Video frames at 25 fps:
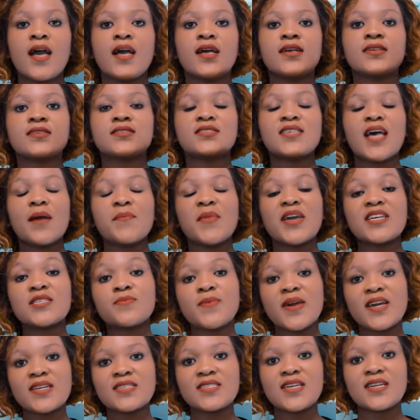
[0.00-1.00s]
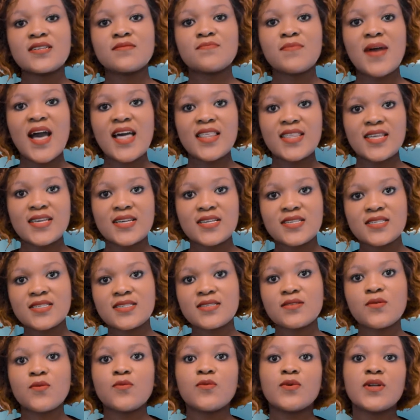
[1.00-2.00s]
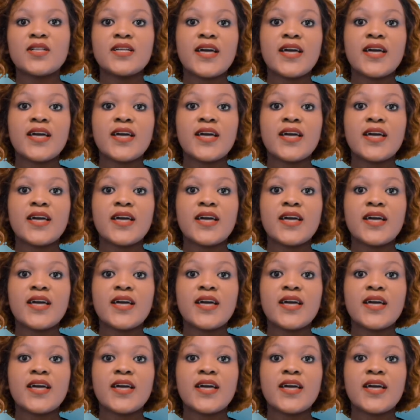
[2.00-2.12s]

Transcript: Some expectant mothers will